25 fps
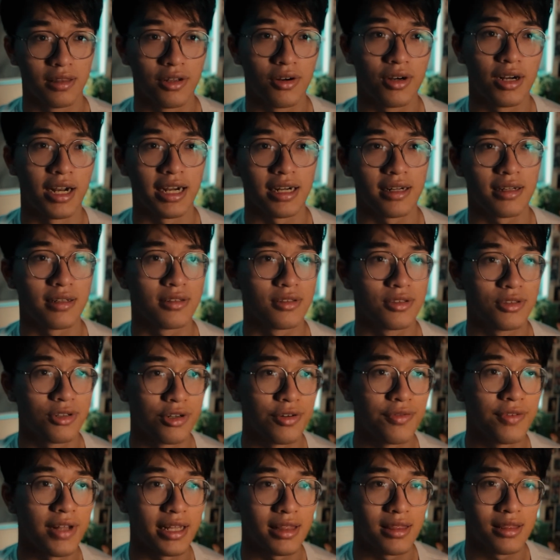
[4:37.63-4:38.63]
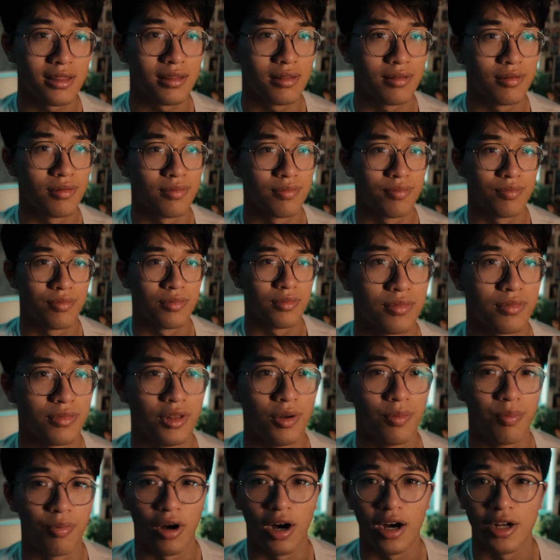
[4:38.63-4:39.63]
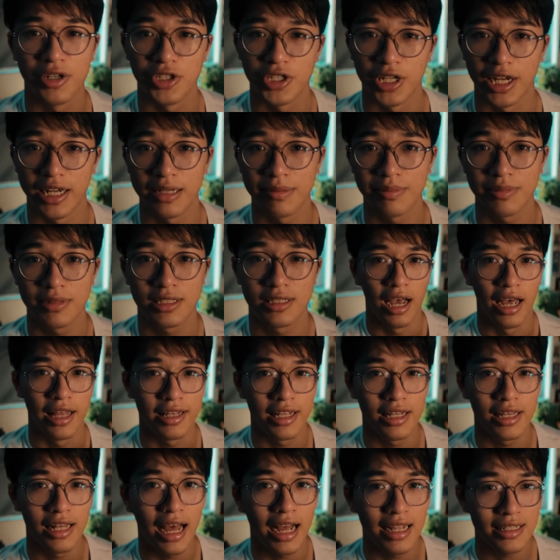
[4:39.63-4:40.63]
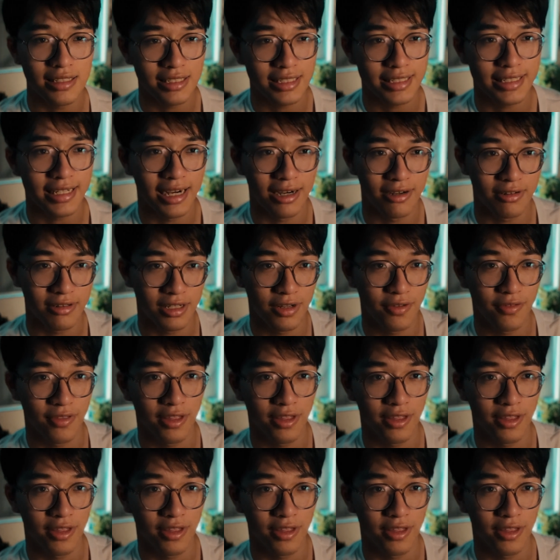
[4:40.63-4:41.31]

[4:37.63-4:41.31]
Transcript: They're sort of like LeBron James. And then lastly, I'll give